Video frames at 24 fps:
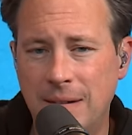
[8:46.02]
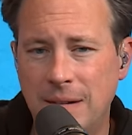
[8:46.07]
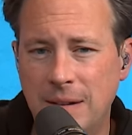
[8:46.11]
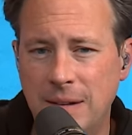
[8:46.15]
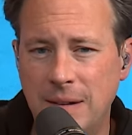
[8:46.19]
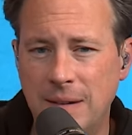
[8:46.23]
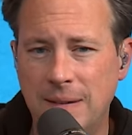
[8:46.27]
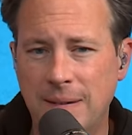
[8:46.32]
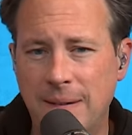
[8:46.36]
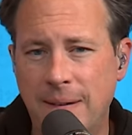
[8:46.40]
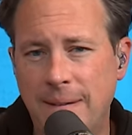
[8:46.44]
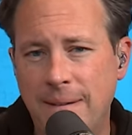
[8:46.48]

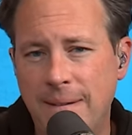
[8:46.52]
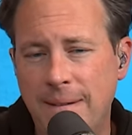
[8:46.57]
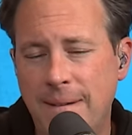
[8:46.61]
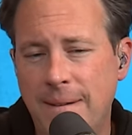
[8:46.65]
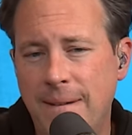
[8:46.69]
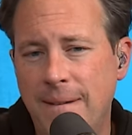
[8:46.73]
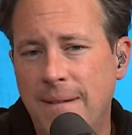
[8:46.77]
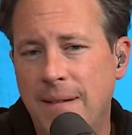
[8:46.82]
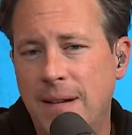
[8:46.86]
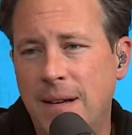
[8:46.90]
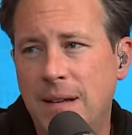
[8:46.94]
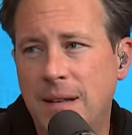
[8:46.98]
Yeah.
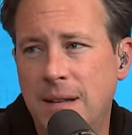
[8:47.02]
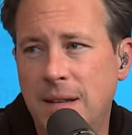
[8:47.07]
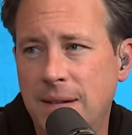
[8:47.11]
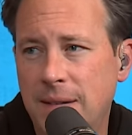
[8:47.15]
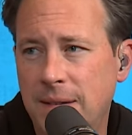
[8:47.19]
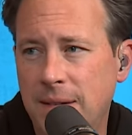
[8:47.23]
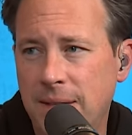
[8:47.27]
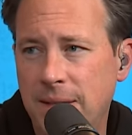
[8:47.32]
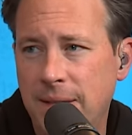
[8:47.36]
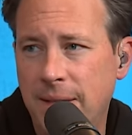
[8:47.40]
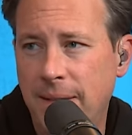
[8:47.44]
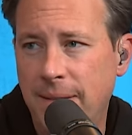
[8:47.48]
Yeah,
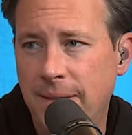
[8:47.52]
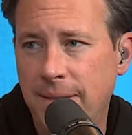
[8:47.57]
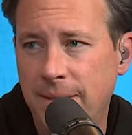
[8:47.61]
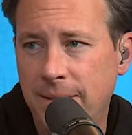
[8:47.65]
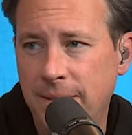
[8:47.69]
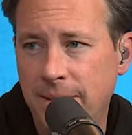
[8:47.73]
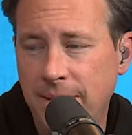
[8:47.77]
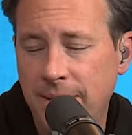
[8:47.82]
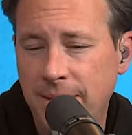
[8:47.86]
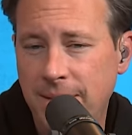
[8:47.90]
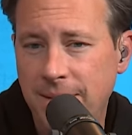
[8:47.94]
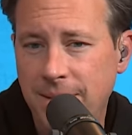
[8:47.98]
what you
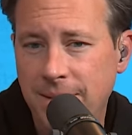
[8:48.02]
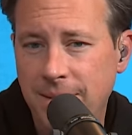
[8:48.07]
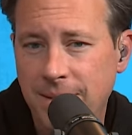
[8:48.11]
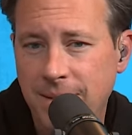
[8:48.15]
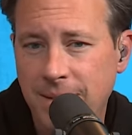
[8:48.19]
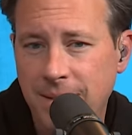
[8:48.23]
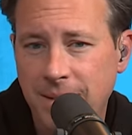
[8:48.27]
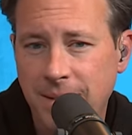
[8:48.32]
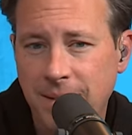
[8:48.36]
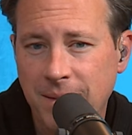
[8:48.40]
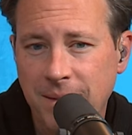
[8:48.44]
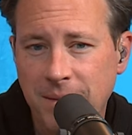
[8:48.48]
said was
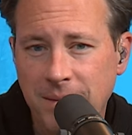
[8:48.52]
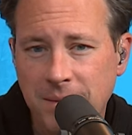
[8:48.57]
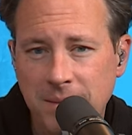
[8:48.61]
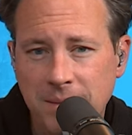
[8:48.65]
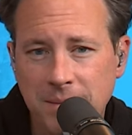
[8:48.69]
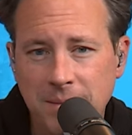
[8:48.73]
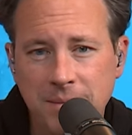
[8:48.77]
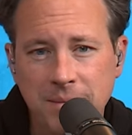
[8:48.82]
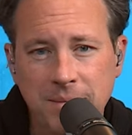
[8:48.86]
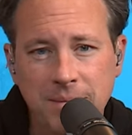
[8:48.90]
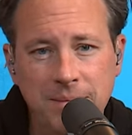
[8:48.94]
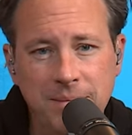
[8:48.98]
perfect. It's not
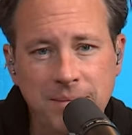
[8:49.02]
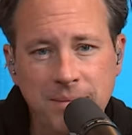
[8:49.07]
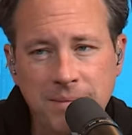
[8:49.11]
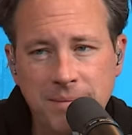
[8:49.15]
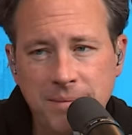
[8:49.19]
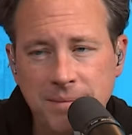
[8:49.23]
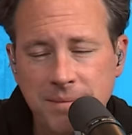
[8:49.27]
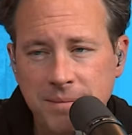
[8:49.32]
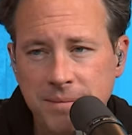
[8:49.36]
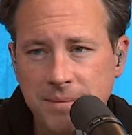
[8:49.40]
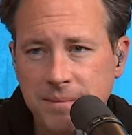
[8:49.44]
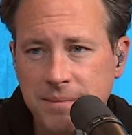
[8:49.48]
a natural
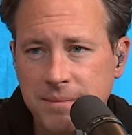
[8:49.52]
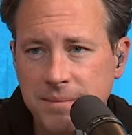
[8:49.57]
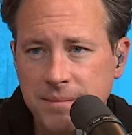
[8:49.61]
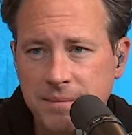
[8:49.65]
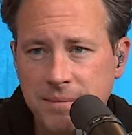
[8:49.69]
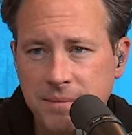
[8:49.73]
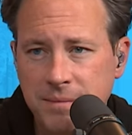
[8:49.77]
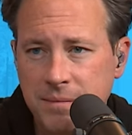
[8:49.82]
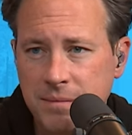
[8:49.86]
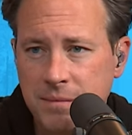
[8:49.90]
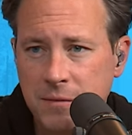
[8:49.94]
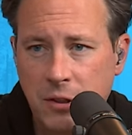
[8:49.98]
fit,
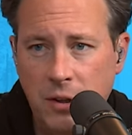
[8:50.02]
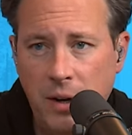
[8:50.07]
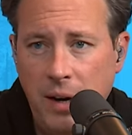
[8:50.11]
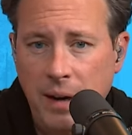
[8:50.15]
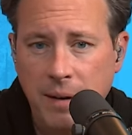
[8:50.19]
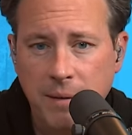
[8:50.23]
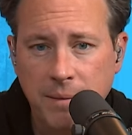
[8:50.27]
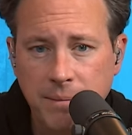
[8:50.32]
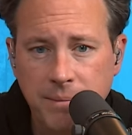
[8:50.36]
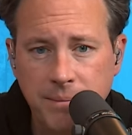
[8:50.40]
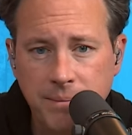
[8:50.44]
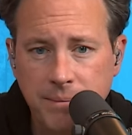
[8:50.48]
honestly. Great. I
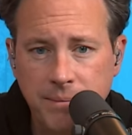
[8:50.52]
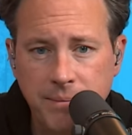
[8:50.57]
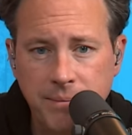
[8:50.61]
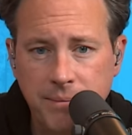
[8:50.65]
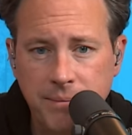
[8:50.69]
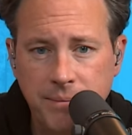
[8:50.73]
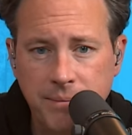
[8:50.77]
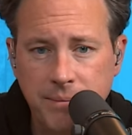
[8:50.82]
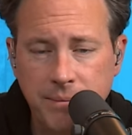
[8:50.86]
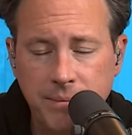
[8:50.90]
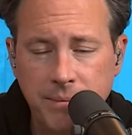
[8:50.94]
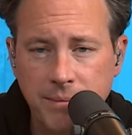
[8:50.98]
keep trying to
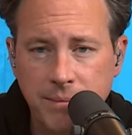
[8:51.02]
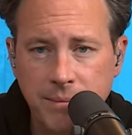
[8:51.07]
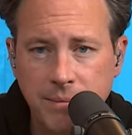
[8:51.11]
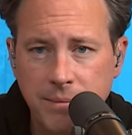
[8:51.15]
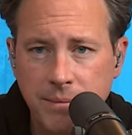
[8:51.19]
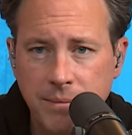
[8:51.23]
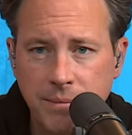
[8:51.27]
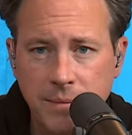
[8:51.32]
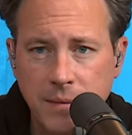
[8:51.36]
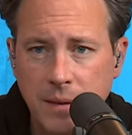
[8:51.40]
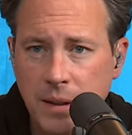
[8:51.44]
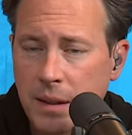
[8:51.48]
push my
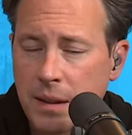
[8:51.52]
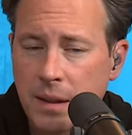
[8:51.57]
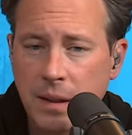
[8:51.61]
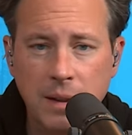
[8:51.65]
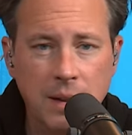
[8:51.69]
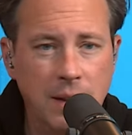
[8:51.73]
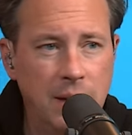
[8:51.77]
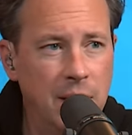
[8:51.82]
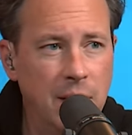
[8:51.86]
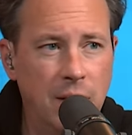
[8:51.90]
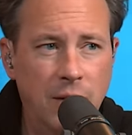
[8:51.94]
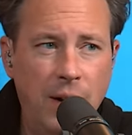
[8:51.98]

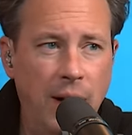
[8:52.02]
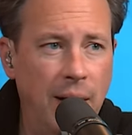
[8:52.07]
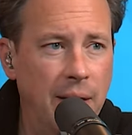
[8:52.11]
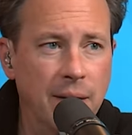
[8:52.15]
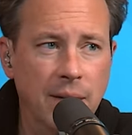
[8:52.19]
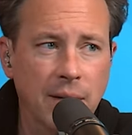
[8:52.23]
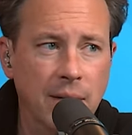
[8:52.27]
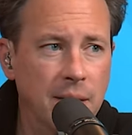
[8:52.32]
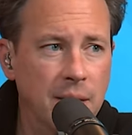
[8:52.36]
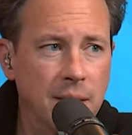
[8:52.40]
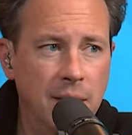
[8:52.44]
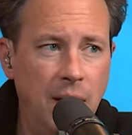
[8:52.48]
personality to Great.
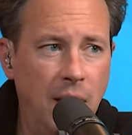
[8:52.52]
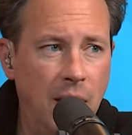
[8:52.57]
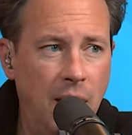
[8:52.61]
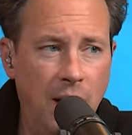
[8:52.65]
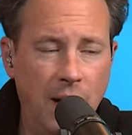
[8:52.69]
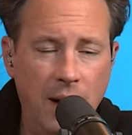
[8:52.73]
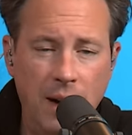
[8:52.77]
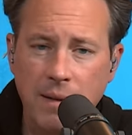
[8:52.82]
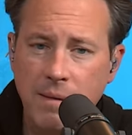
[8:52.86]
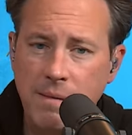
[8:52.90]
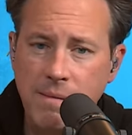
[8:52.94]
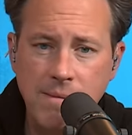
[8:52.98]
be that, and All
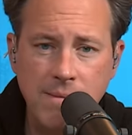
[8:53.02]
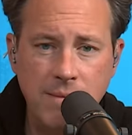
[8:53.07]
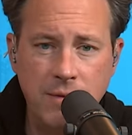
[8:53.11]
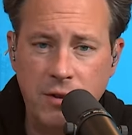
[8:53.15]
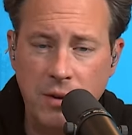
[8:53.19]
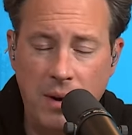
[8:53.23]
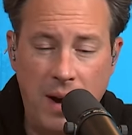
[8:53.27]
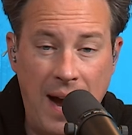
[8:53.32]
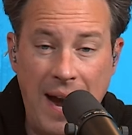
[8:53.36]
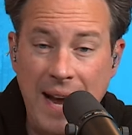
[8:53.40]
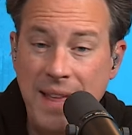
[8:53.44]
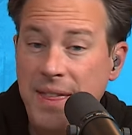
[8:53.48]
I, right.
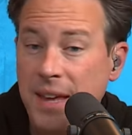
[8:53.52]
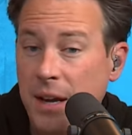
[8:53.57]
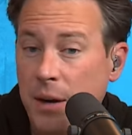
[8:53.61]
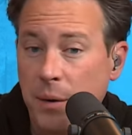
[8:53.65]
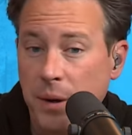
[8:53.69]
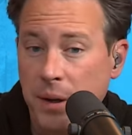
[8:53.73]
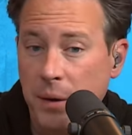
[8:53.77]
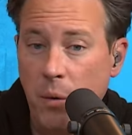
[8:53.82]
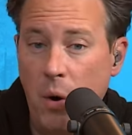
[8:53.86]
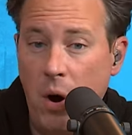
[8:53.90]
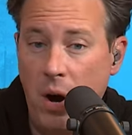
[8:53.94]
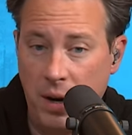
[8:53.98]
So I think
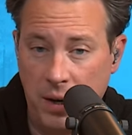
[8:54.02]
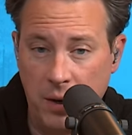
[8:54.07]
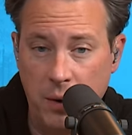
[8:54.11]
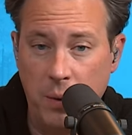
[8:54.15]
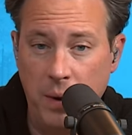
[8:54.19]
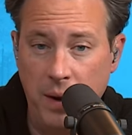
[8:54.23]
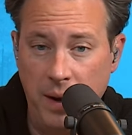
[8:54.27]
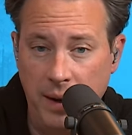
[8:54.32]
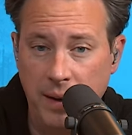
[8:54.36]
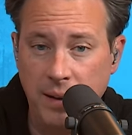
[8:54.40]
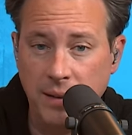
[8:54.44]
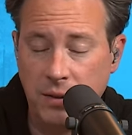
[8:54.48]
we walk
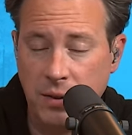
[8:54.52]
away.